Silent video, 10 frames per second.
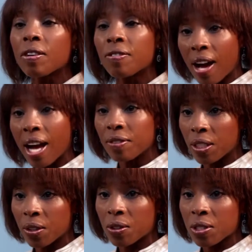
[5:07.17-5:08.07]
For 5
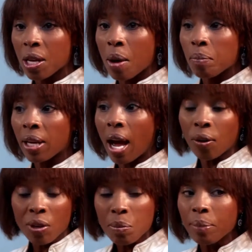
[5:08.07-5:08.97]
years. But I
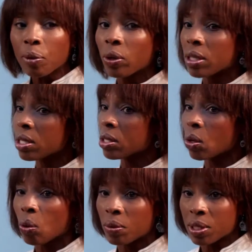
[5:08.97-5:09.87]
remember when this
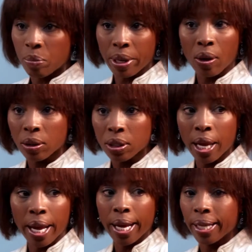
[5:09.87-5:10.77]
school was built,
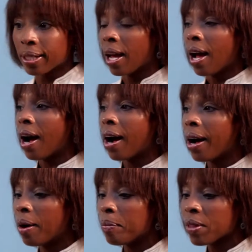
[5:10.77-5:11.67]
and
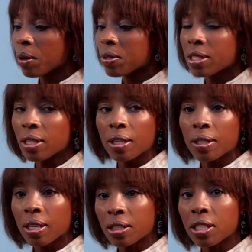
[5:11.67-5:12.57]
there was
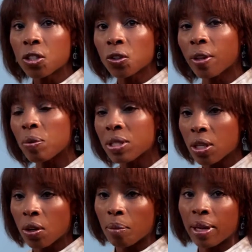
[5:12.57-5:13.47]
a teacher that was
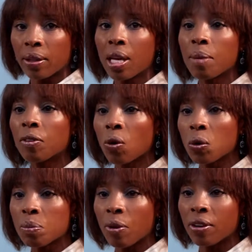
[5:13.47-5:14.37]
here by the name of
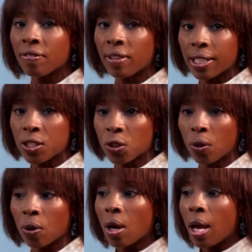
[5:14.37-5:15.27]
Rosemary
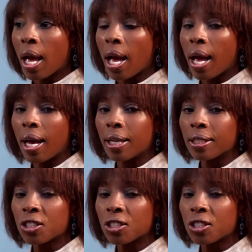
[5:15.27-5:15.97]
Fletcher, and